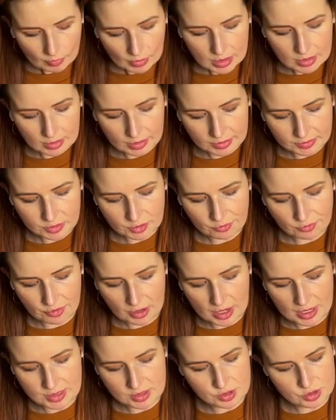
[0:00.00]
I like the
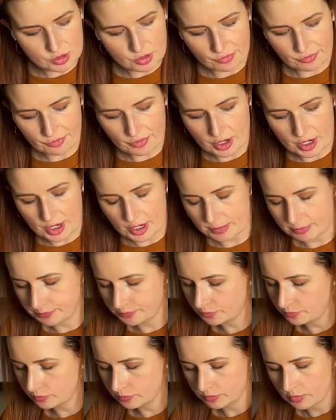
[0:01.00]
fries so far.
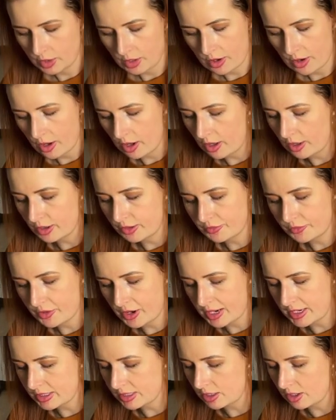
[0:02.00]
All the
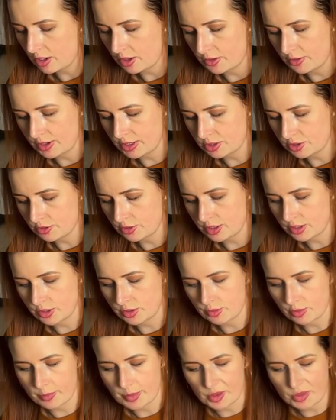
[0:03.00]
fries at all the restaurants
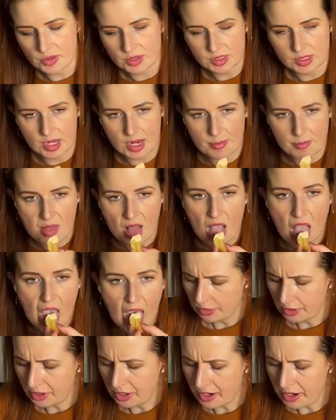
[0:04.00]
are about the same.
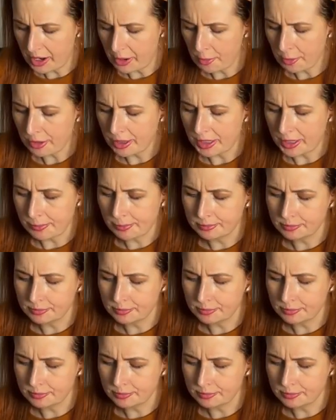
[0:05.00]
Good aioli.